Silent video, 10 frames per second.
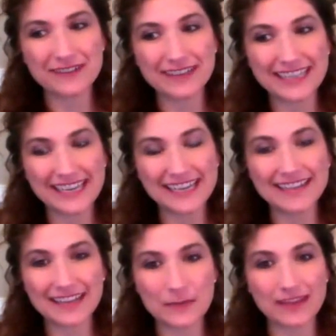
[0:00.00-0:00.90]
neatly
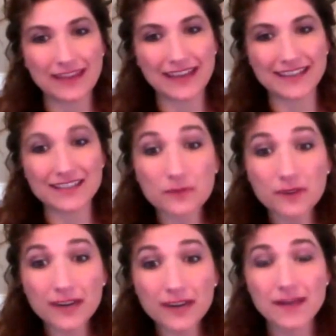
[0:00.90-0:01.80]
with that story
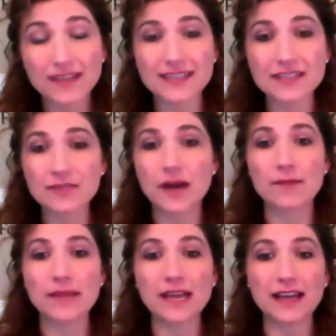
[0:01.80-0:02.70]
about Sizzlebop
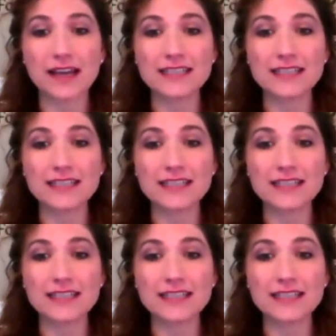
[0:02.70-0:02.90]
because